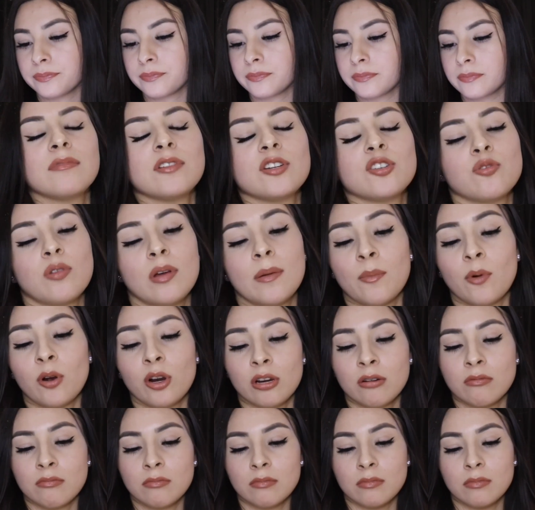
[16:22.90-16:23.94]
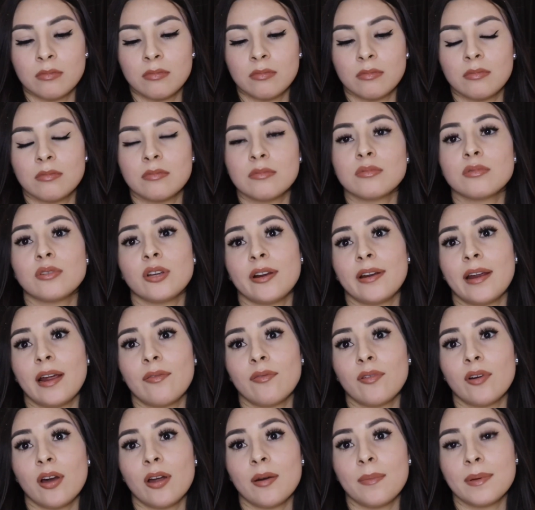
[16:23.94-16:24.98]
There's one more. Sorry, I
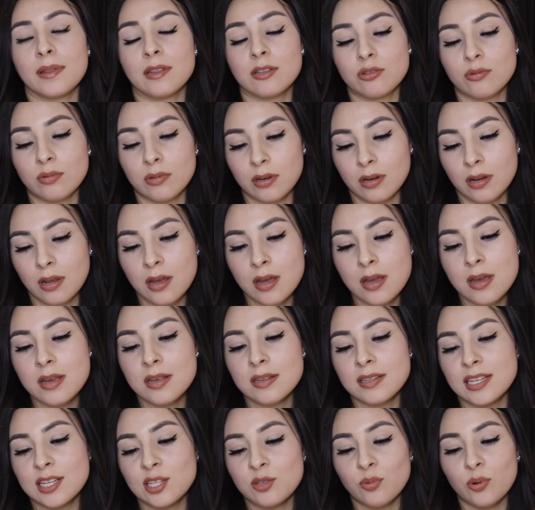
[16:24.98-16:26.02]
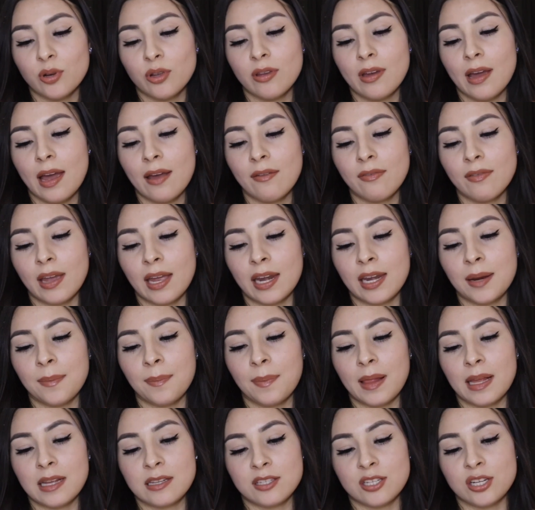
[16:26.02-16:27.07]
forgot about this one. It says, will you have any
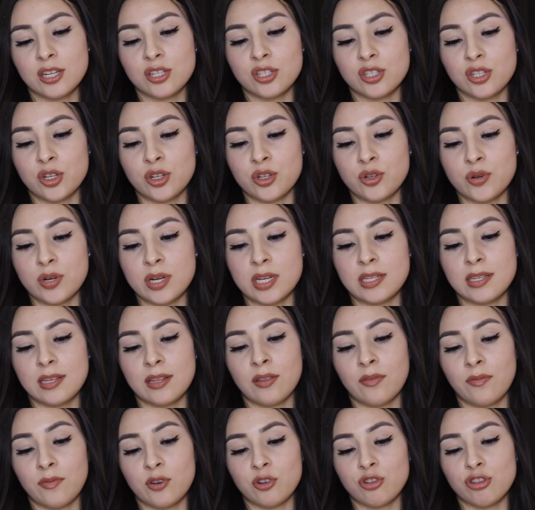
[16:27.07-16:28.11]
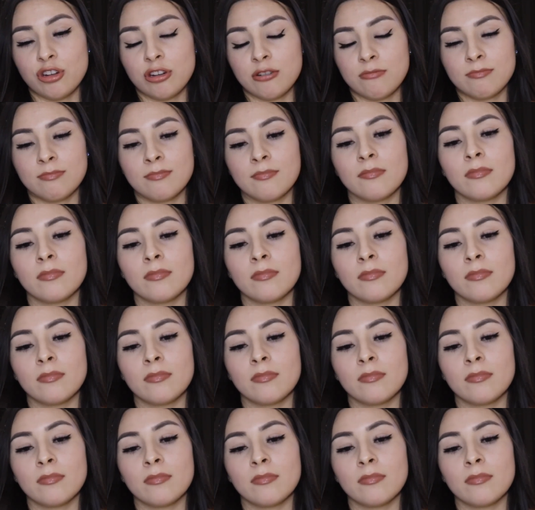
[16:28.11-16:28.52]
plastic surgeries in the future?